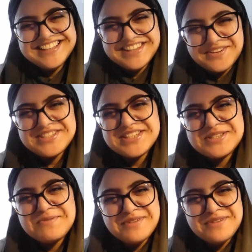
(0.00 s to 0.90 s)
that was a
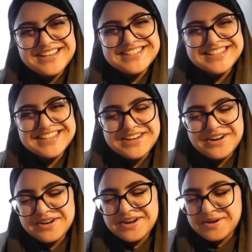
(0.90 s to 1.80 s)
surprising
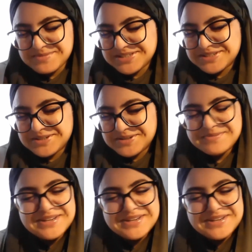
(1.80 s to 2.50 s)
obstacle.